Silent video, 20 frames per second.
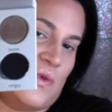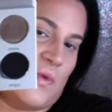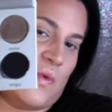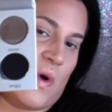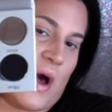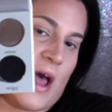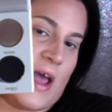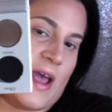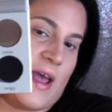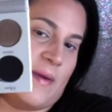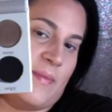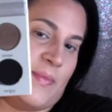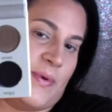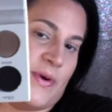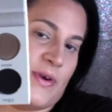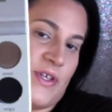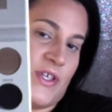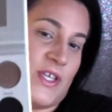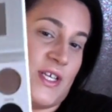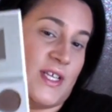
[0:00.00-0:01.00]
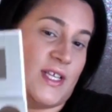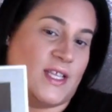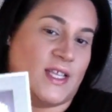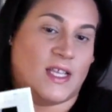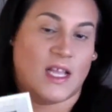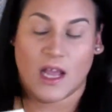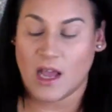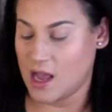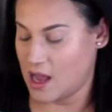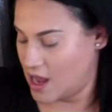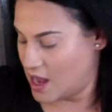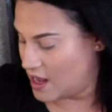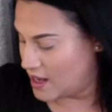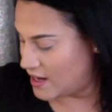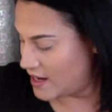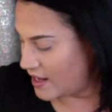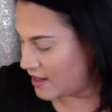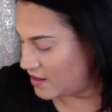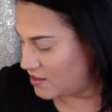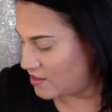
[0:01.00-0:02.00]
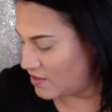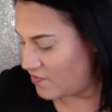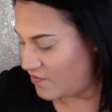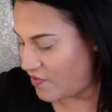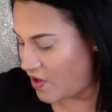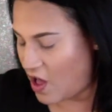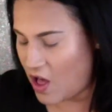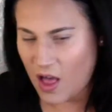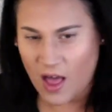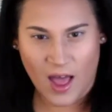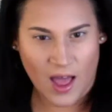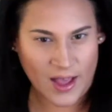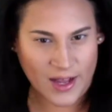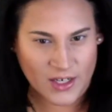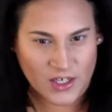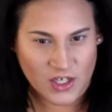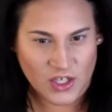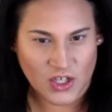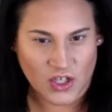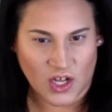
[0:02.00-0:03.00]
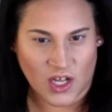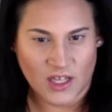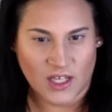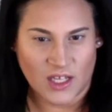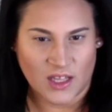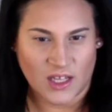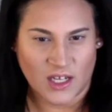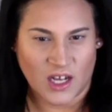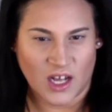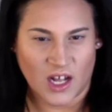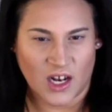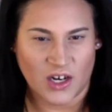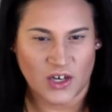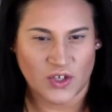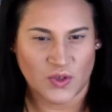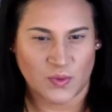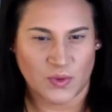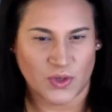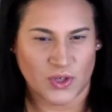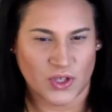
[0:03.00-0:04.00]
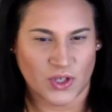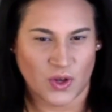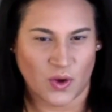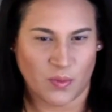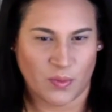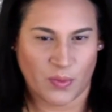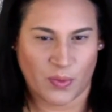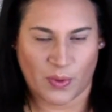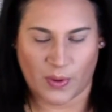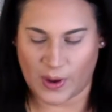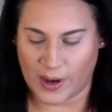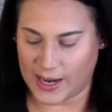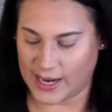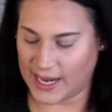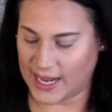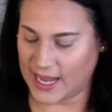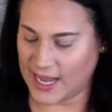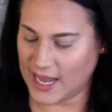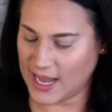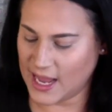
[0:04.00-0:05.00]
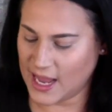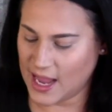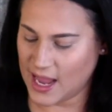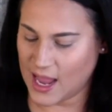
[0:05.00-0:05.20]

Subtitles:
to why I purchased like the Vault. I just thought that the colors were so pretty.